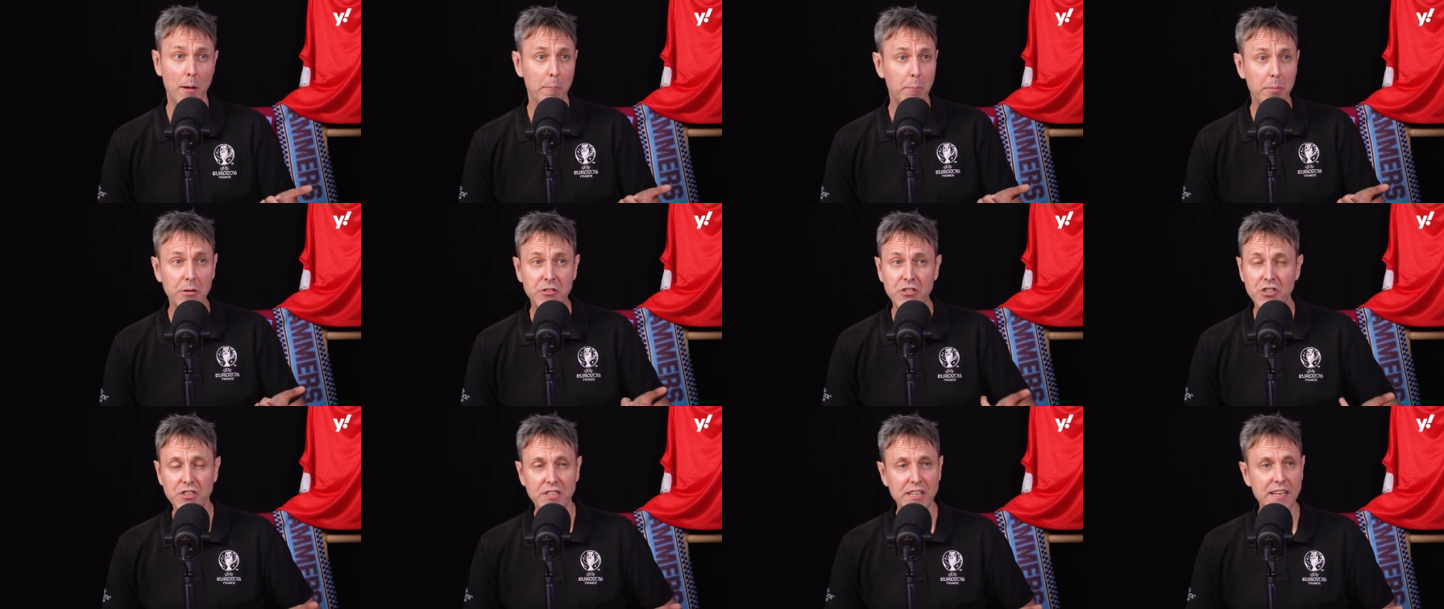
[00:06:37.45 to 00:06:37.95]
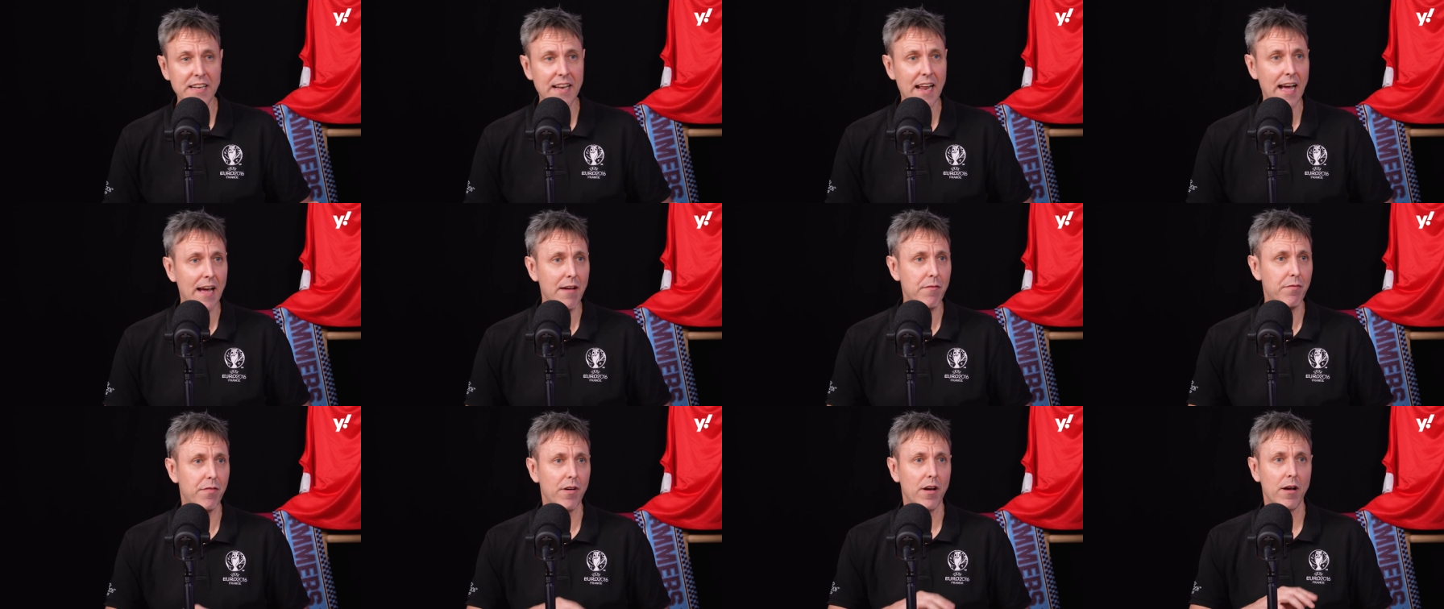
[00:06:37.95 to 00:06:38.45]
but you didn't
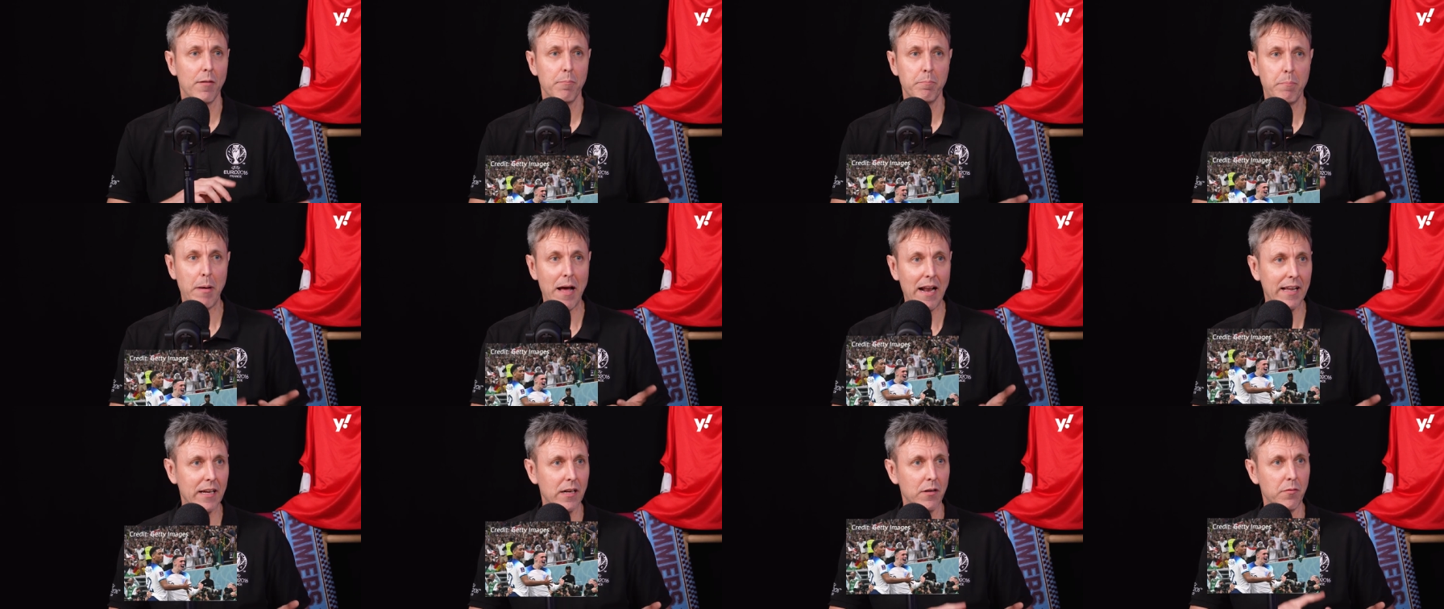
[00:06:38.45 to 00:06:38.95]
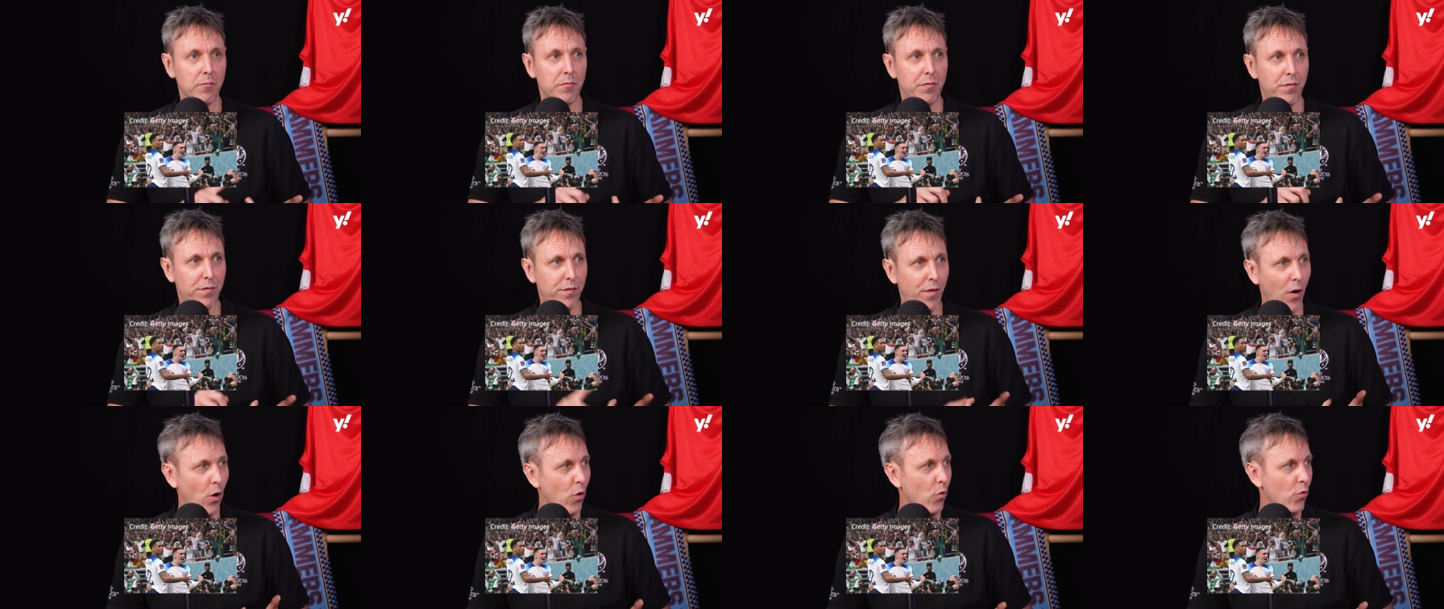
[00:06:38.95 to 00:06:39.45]
have Bellingham,
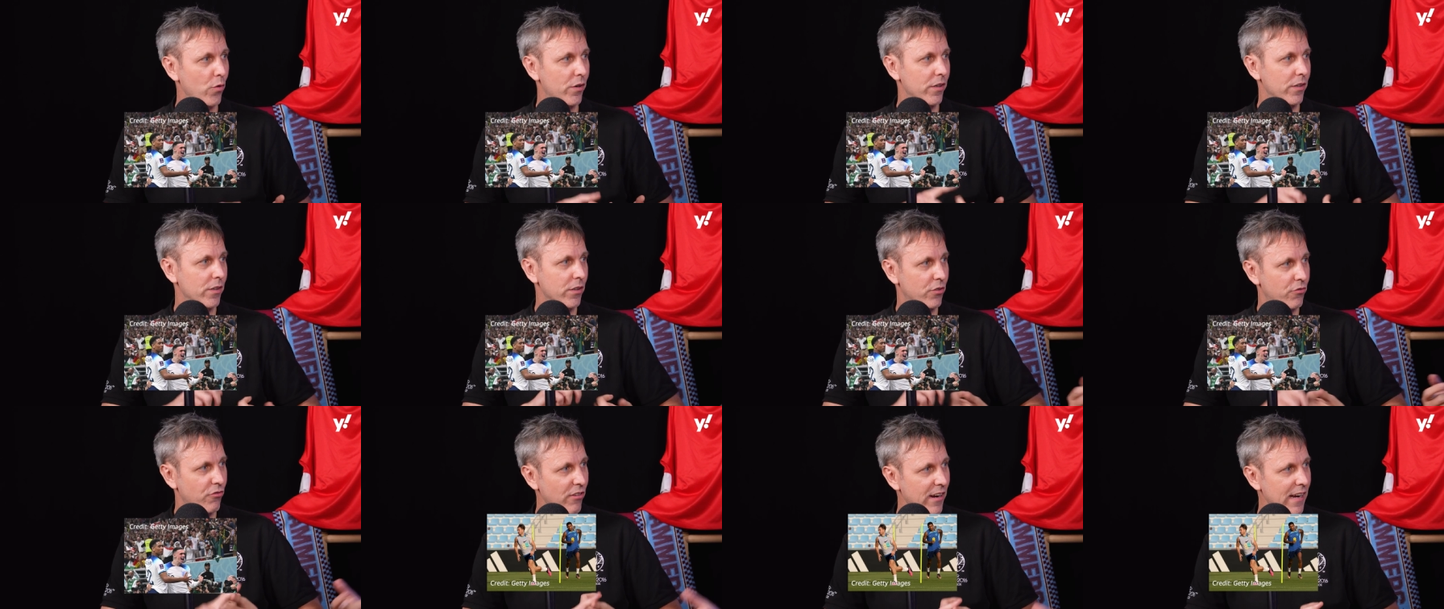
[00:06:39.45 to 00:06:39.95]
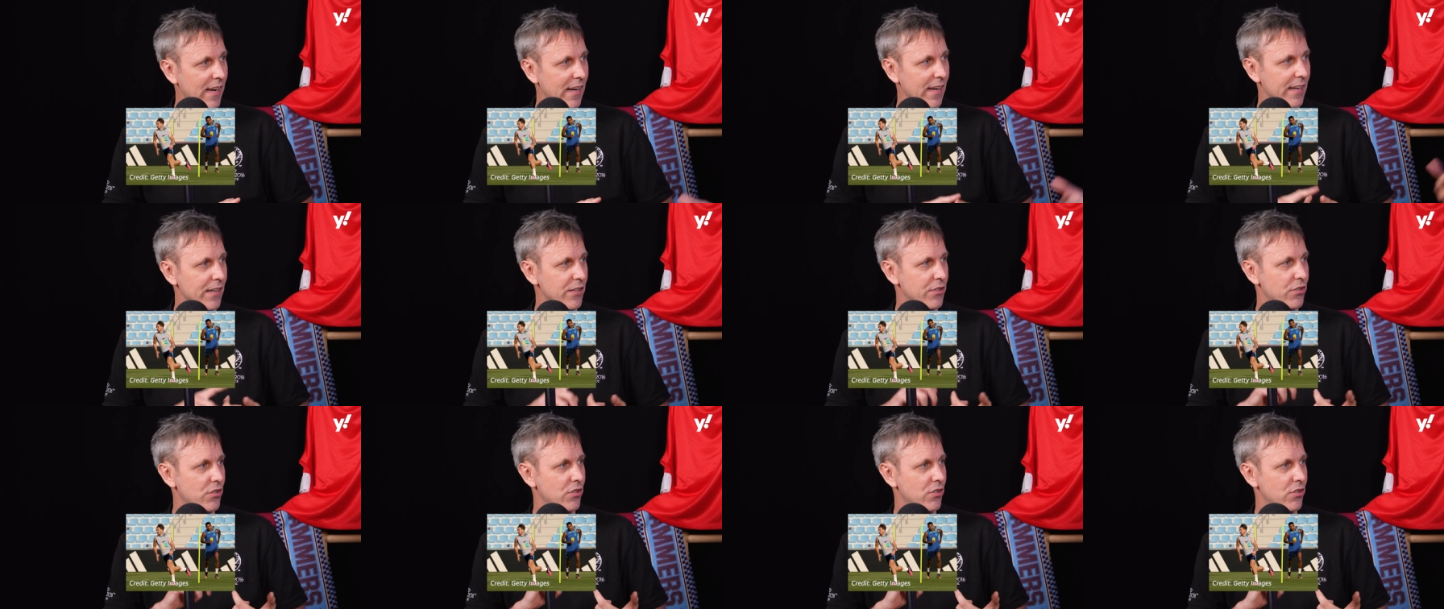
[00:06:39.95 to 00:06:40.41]
Foden, Grealish,